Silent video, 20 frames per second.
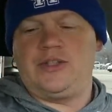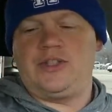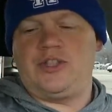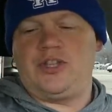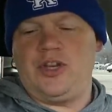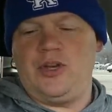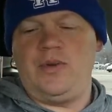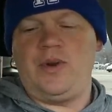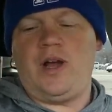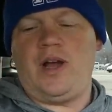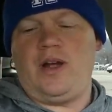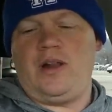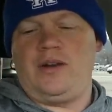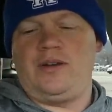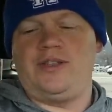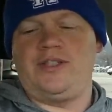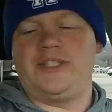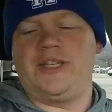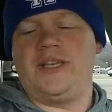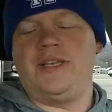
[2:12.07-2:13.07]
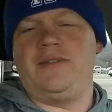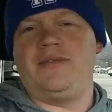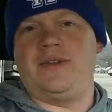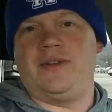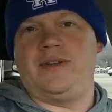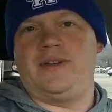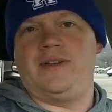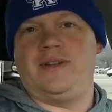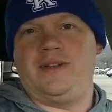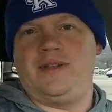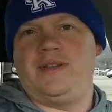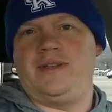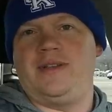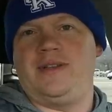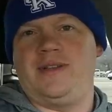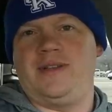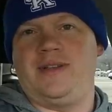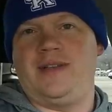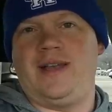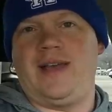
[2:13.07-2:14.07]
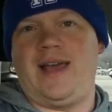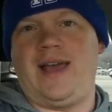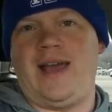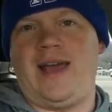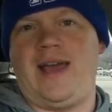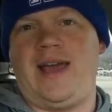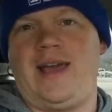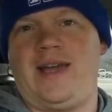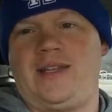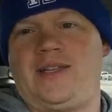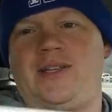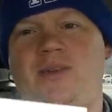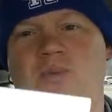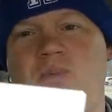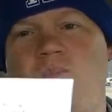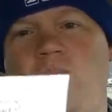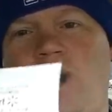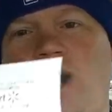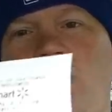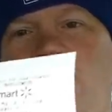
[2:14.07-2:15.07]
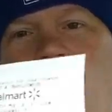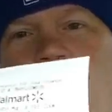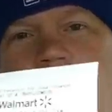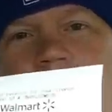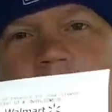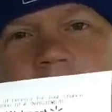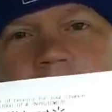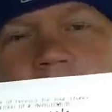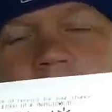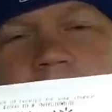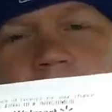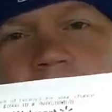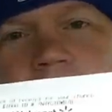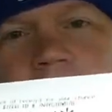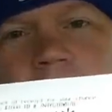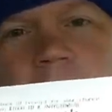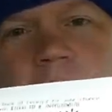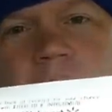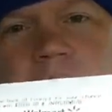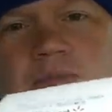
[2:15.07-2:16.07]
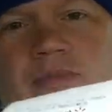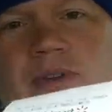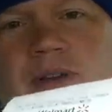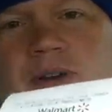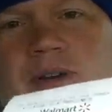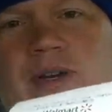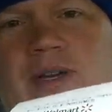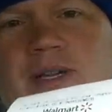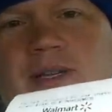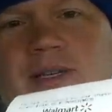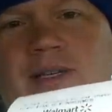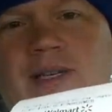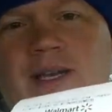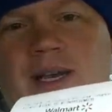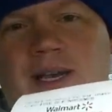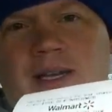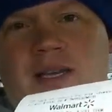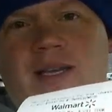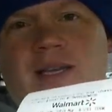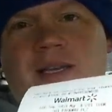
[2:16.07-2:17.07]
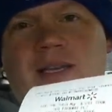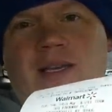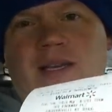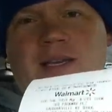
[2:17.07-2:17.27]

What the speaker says: $2 even at Walmart in Barberville, Kentucky.